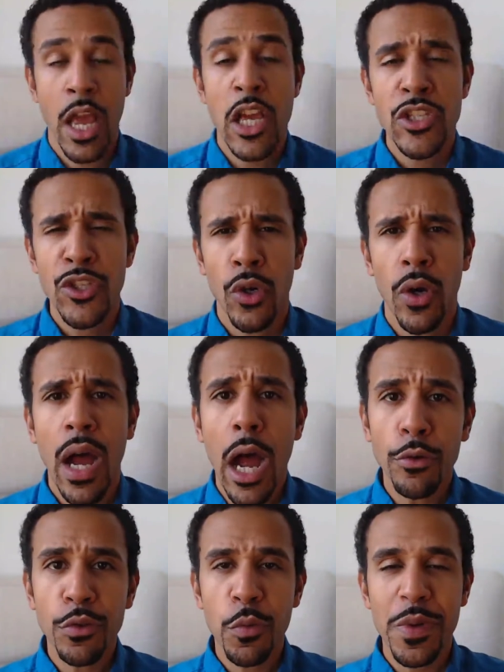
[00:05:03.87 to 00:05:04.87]
So how
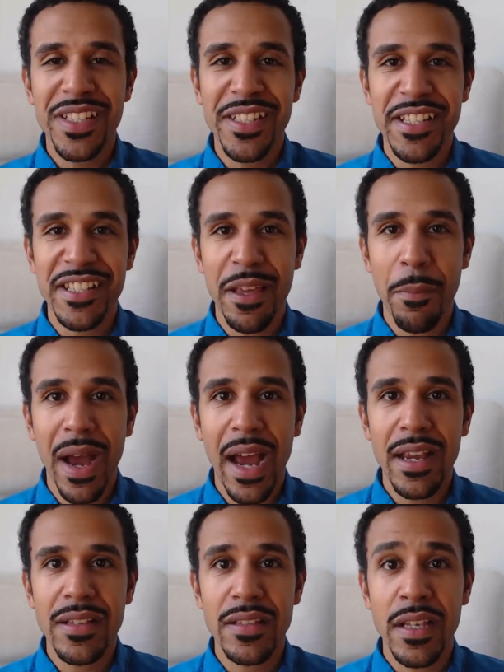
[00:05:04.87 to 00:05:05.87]
do we
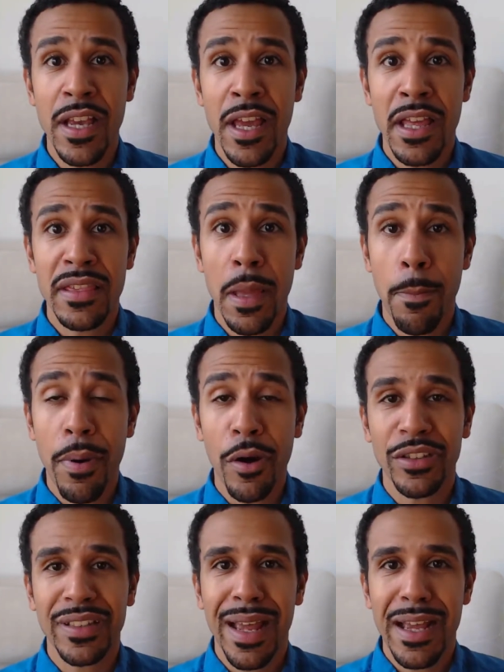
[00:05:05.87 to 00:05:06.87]
systemize the
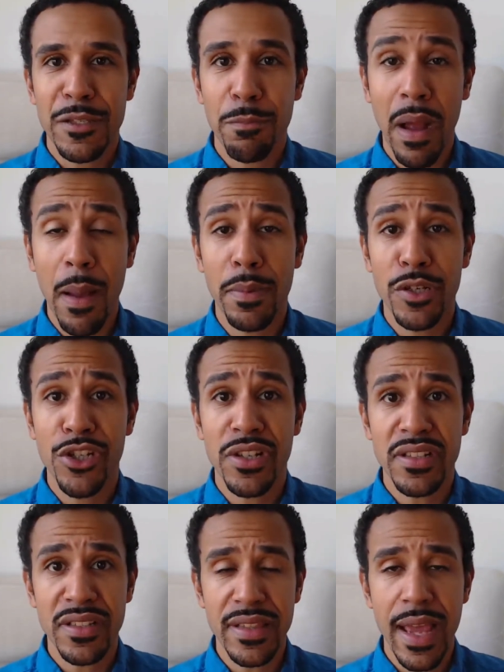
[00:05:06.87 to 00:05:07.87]
podcast publishing
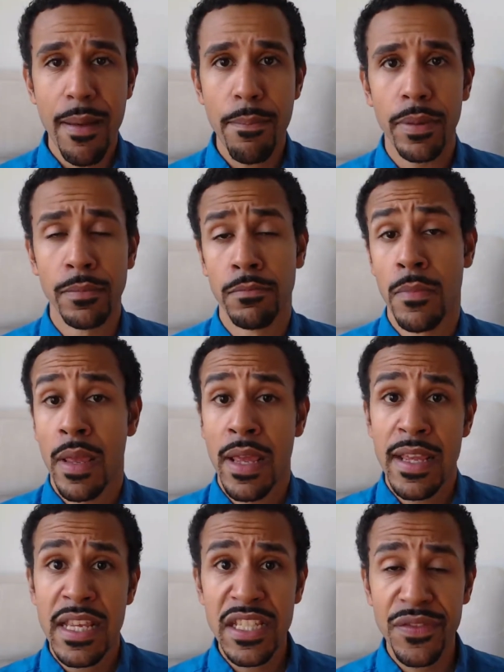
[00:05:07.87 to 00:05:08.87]
step?
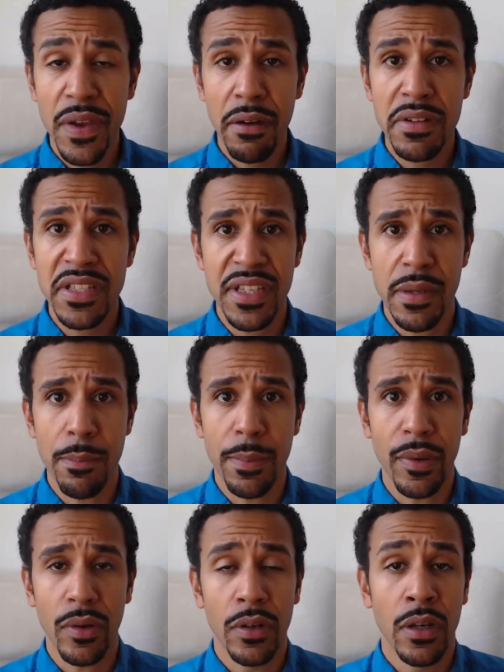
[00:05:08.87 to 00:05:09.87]
It's very
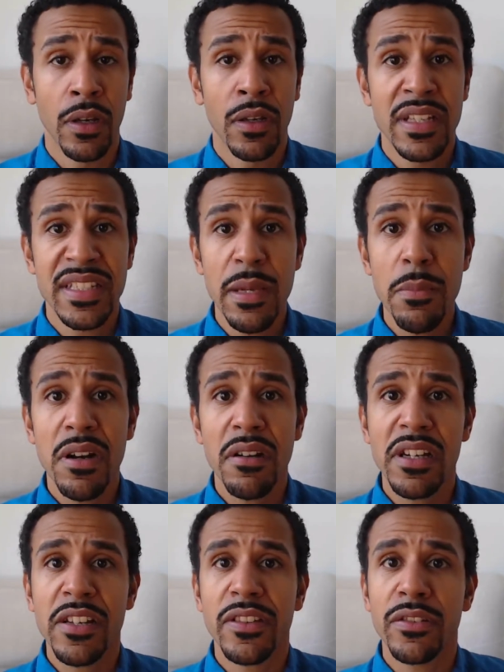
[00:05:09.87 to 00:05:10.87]
simple.
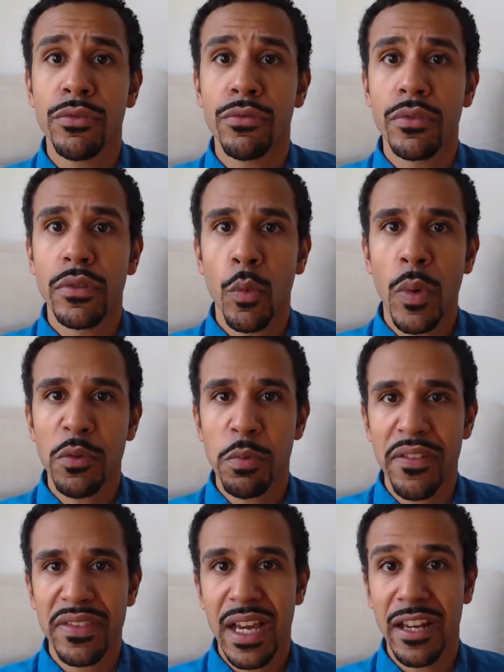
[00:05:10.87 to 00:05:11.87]
Similarly to what
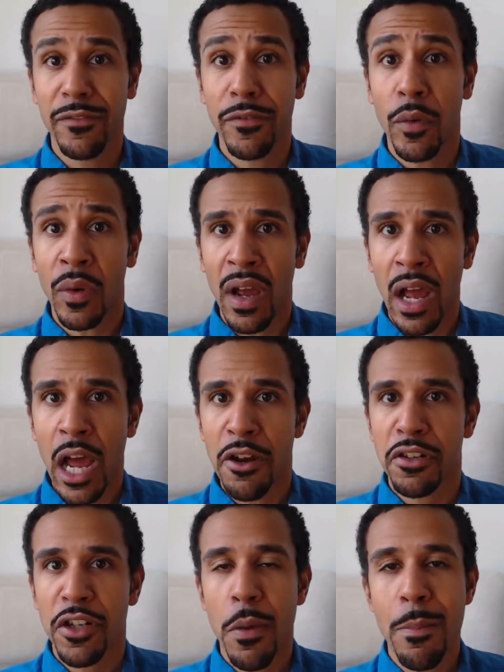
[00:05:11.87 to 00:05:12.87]
we've done for other
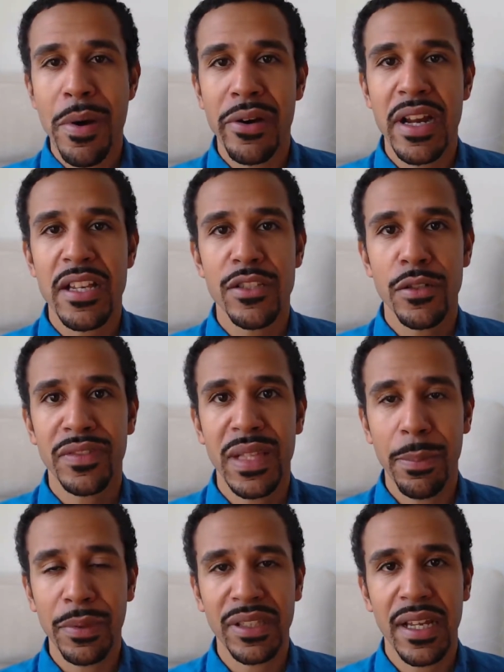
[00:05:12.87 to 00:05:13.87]
components of the
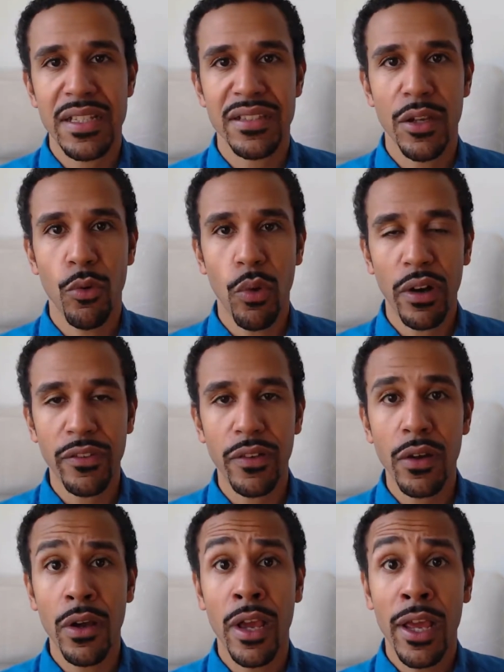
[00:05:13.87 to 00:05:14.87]
podcasting
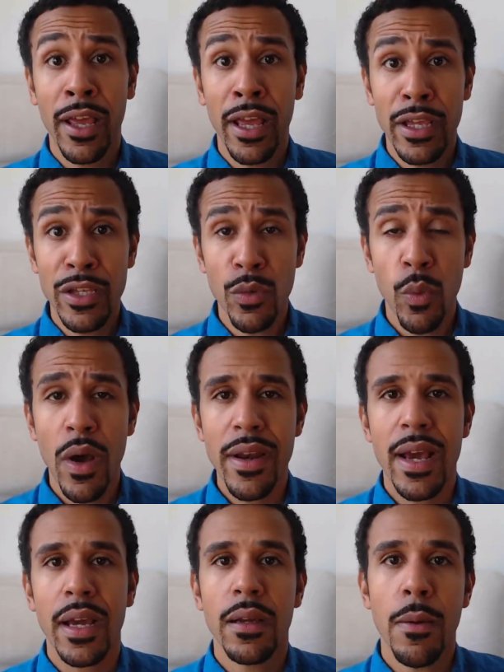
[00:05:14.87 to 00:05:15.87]
workflow, you want
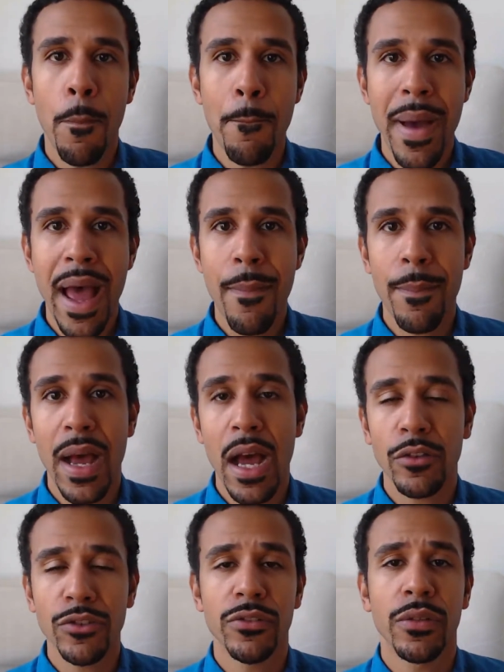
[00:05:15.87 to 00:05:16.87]
to map
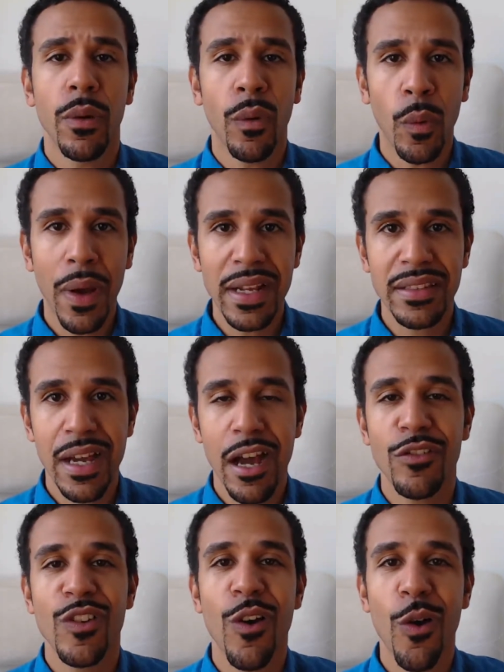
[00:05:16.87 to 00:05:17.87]
out, write
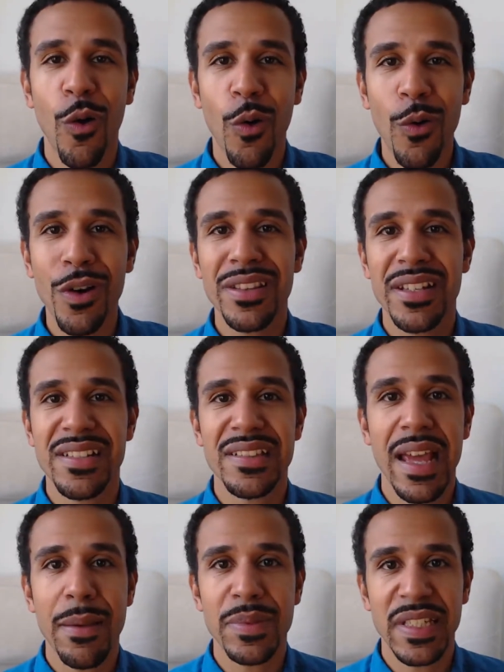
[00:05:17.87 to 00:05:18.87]
down all the
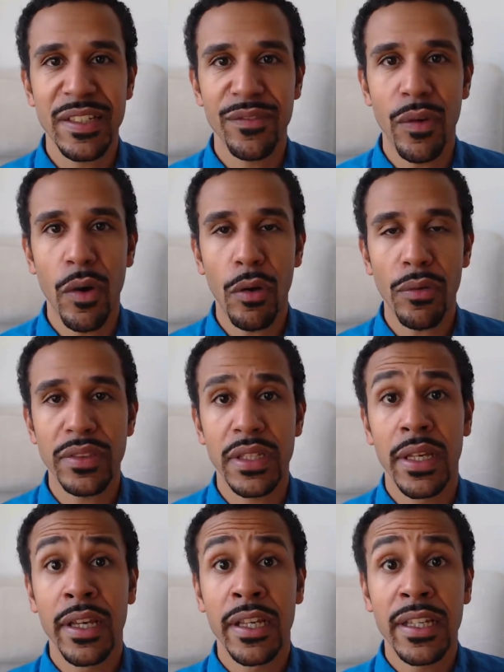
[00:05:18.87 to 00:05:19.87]
steps involved
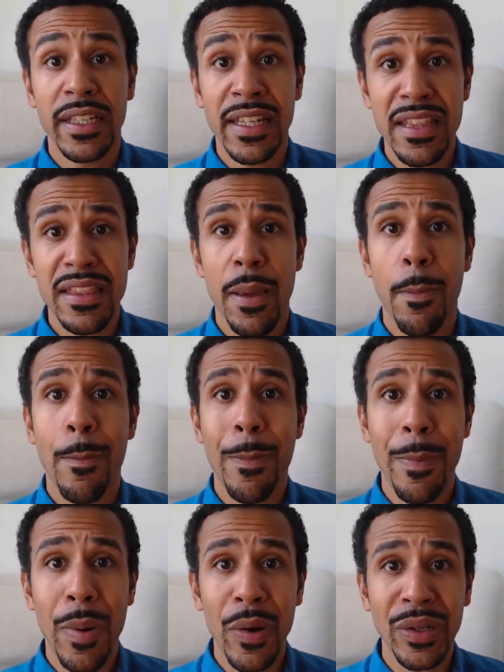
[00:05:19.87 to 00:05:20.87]
in the
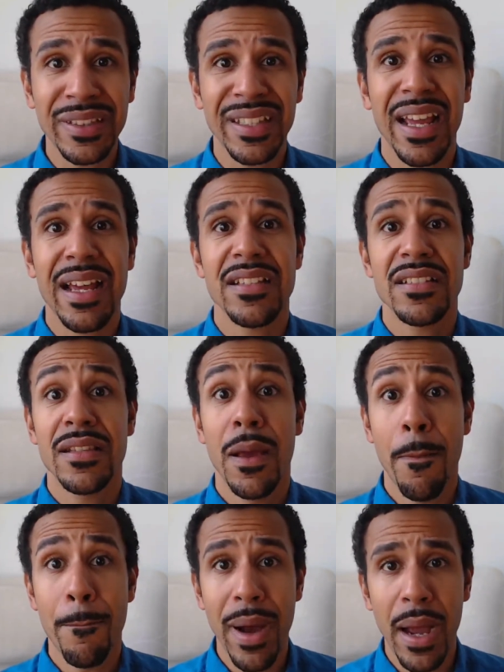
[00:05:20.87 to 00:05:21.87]
podcast
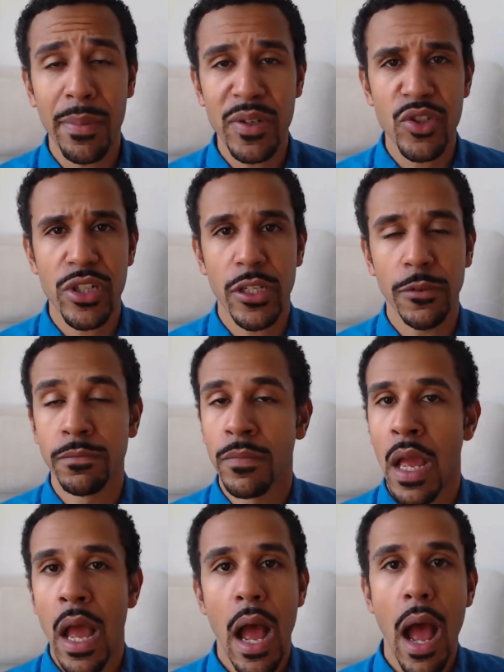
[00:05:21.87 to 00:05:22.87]
publishing.
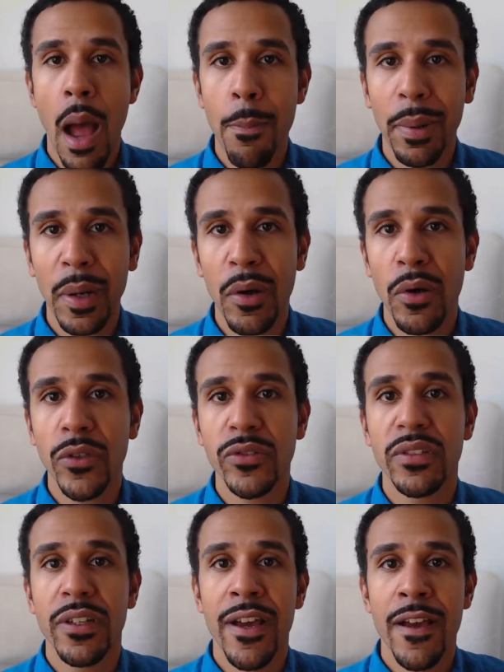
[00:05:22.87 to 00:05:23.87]
Upload
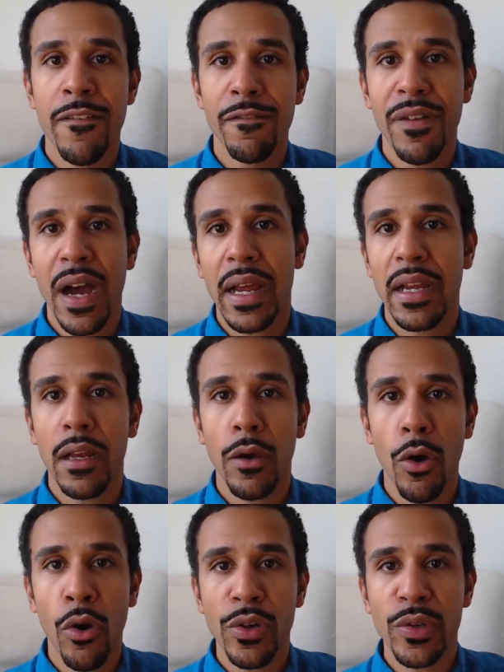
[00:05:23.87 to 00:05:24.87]
final
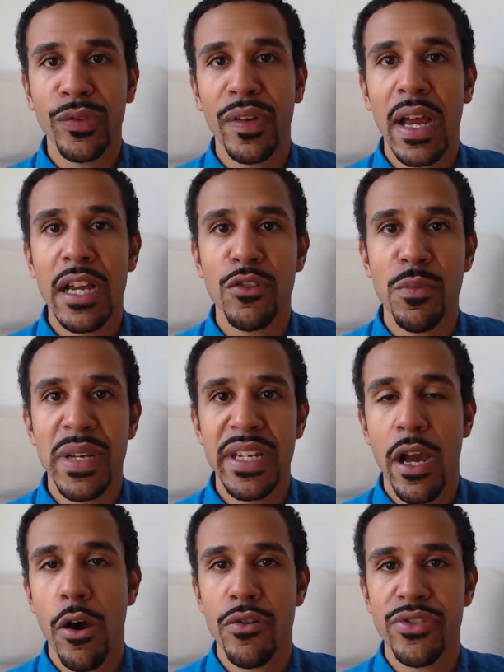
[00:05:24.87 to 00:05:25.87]
audio file to media
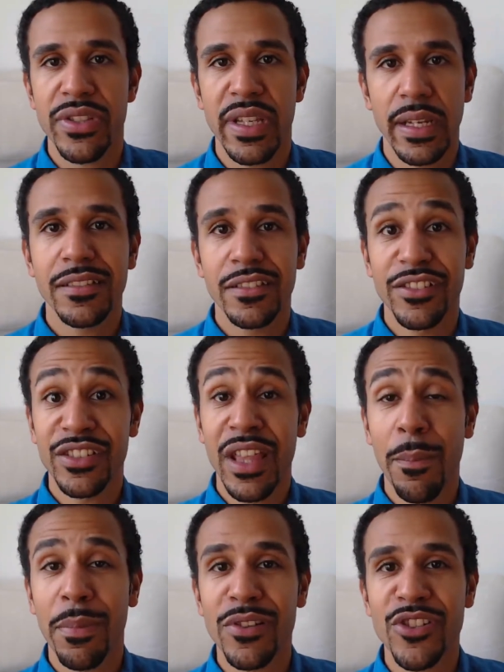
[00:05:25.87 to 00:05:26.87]
hosting.
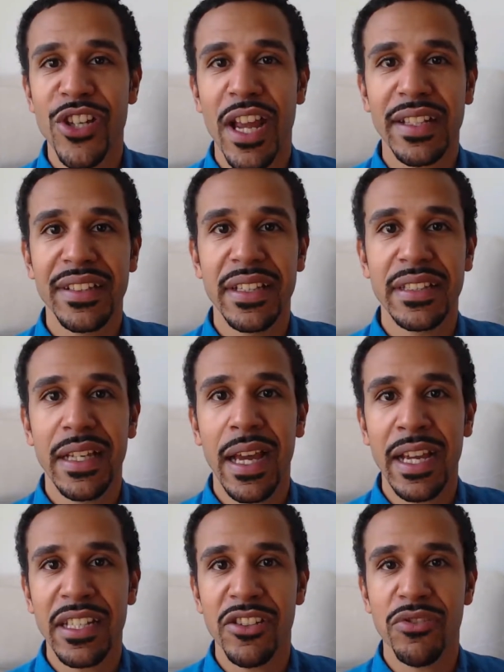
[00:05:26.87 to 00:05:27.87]
Double check that
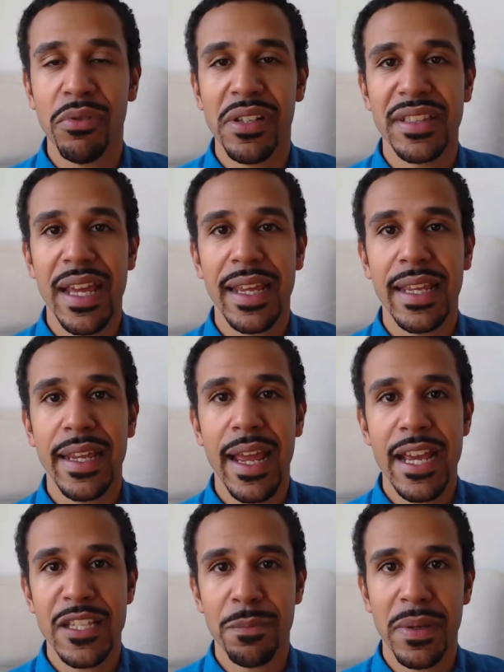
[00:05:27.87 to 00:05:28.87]
ID3 tagging
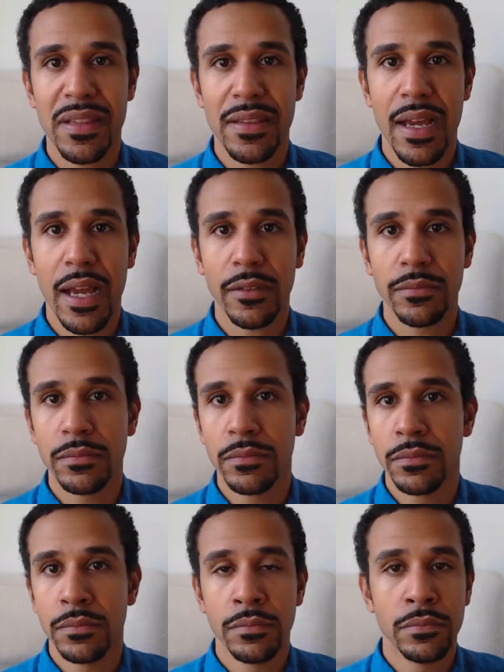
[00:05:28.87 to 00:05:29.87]
has been done.
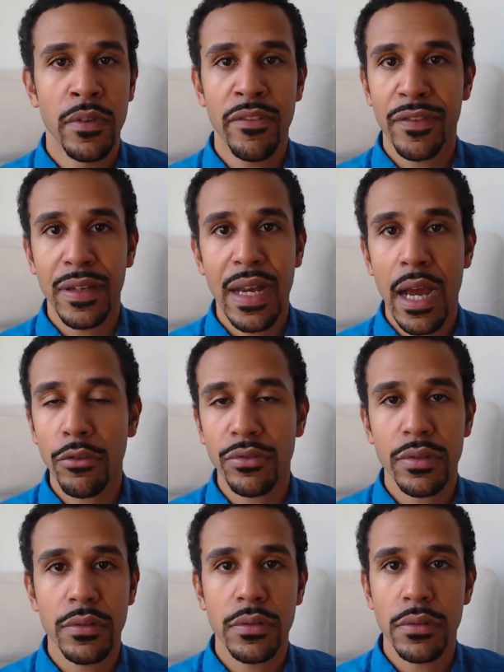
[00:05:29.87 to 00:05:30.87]
Fill out
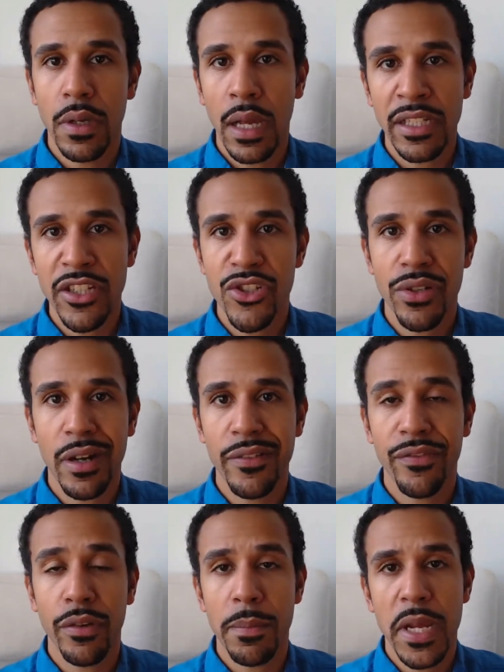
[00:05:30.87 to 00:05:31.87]
additional
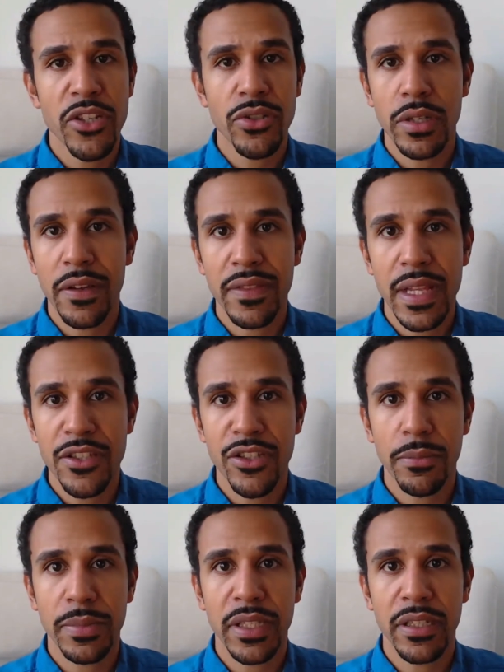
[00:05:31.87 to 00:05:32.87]
information if that's
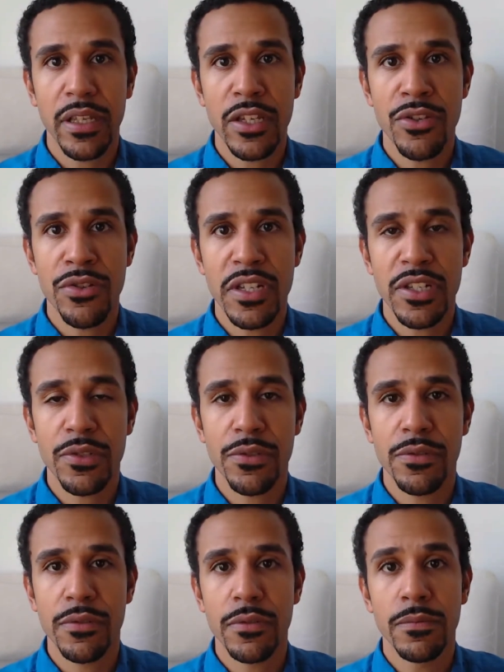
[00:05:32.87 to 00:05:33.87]
something you need to
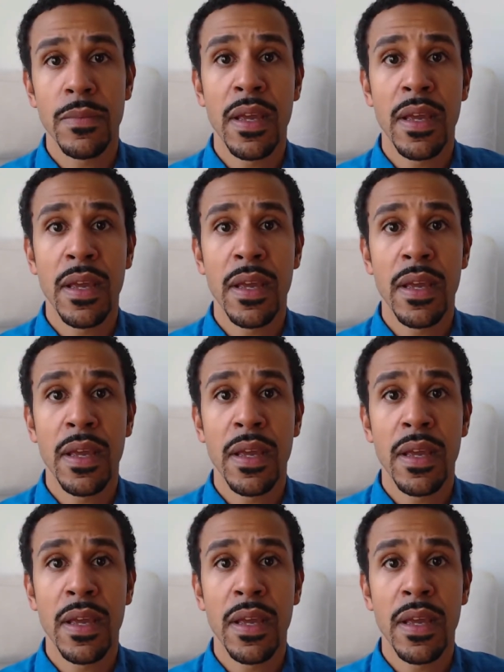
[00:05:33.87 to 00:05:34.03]
do.